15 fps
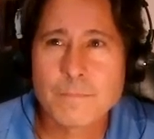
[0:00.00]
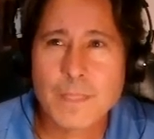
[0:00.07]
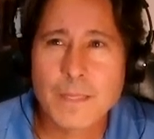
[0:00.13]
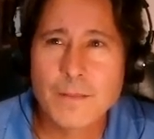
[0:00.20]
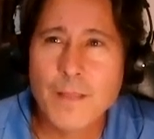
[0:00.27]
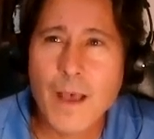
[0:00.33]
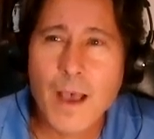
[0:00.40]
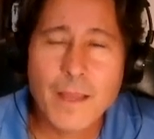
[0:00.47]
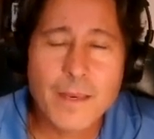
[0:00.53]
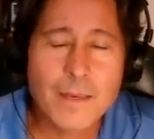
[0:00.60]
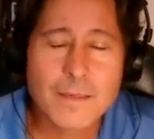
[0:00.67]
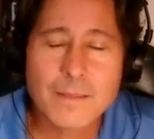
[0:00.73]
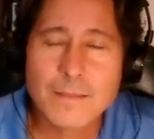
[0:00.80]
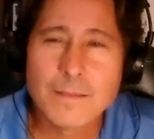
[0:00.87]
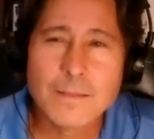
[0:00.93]
Not
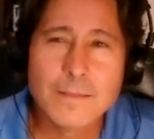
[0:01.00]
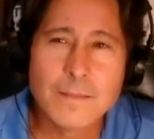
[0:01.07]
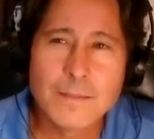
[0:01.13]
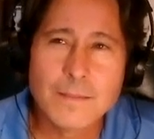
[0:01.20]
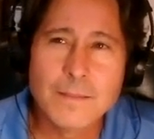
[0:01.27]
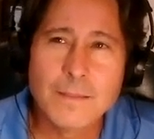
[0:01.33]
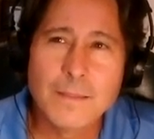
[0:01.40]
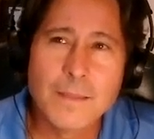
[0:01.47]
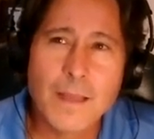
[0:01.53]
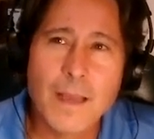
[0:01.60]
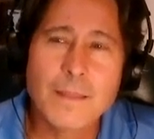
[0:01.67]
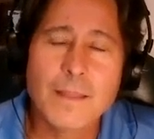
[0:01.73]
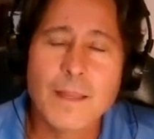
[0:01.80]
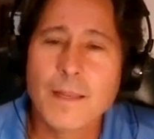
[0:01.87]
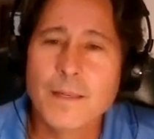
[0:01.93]

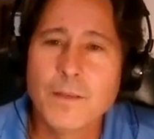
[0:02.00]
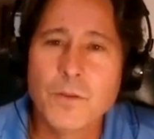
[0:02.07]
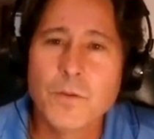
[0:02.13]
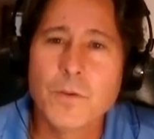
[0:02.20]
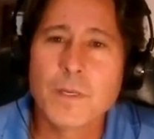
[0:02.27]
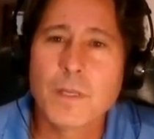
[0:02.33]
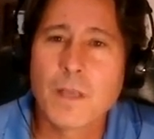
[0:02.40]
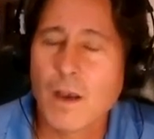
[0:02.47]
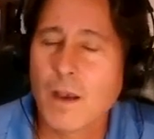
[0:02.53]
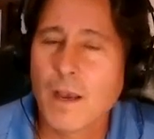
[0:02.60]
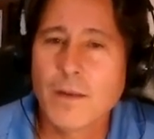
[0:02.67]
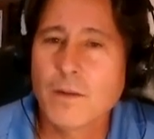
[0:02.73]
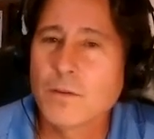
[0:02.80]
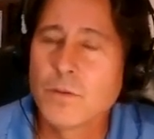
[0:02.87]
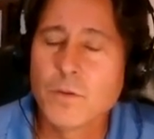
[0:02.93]
that I do it.
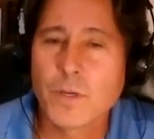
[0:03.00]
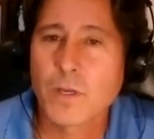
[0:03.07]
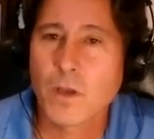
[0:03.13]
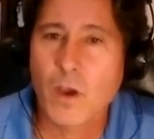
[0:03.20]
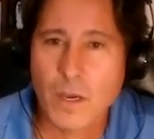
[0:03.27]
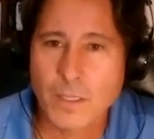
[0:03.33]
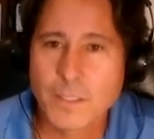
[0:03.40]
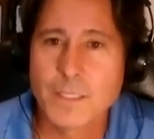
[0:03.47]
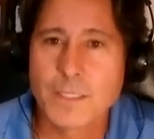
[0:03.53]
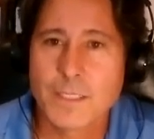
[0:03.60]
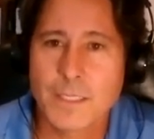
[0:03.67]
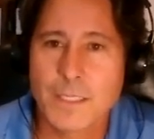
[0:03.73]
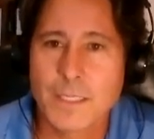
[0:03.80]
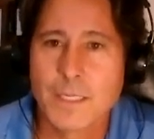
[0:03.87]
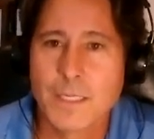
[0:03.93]
I don't do it
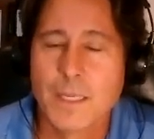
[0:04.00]
consciously.